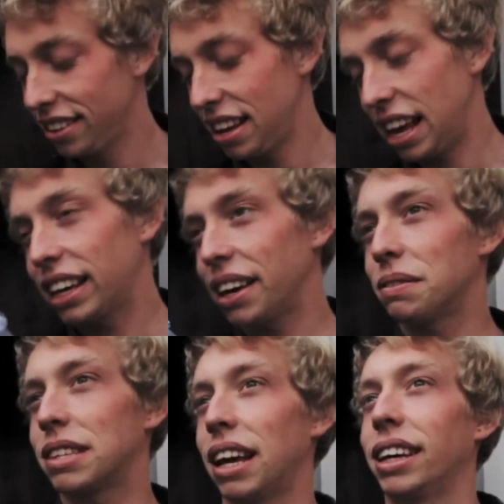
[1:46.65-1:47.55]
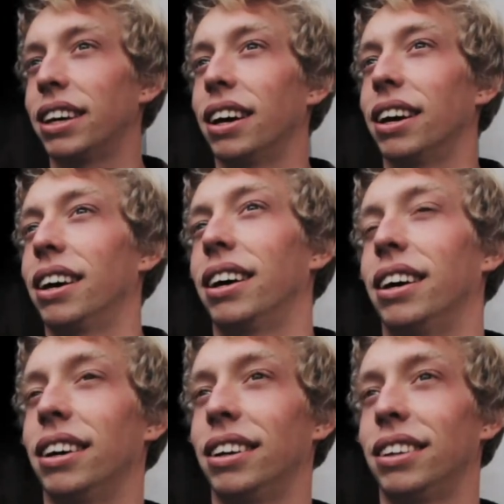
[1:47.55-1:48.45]
It gives like
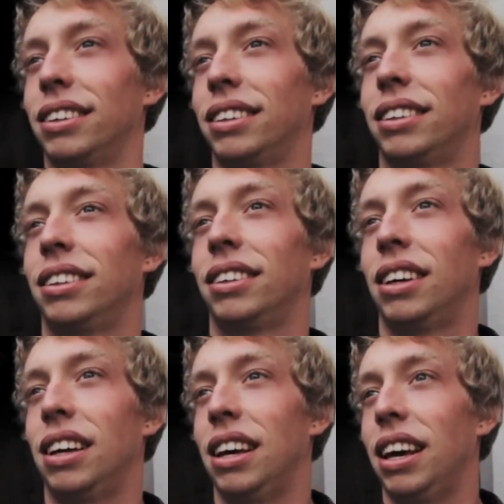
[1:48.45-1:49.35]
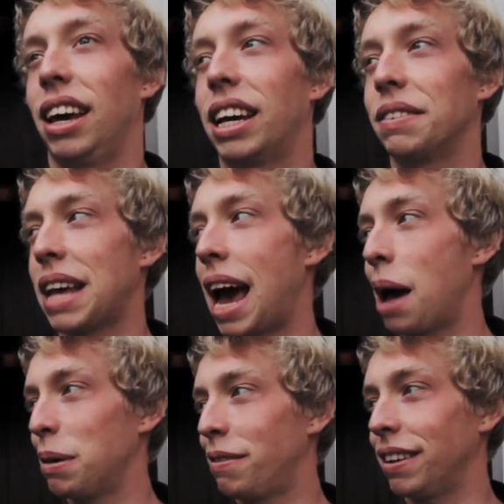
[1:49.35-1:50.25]
it gives a happy